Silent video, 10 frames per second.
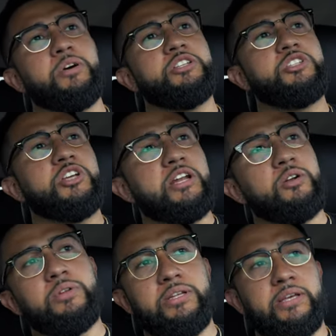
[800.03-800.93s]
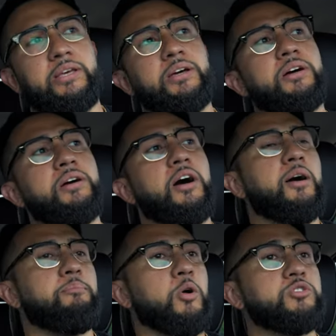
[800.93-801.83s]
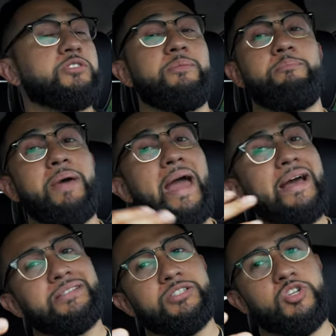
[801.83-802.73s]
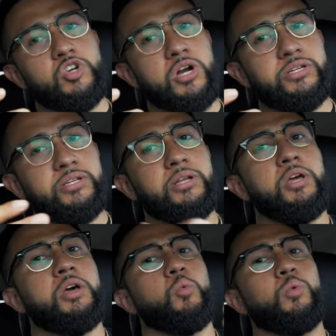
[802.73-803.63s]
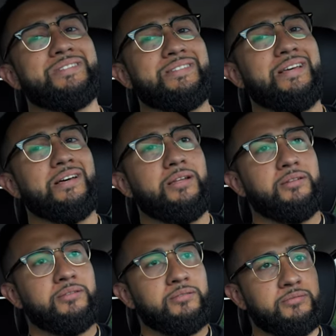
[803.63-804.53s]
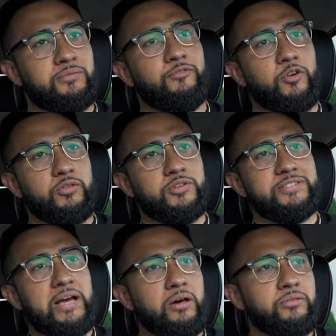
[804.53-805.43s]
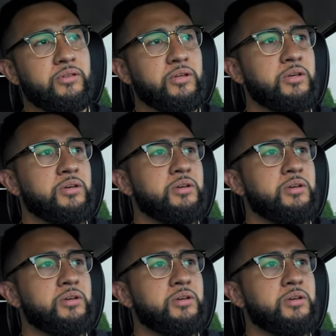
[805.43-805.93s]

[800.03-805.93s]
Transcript: but generally, uh, most of the mass construction was done further south.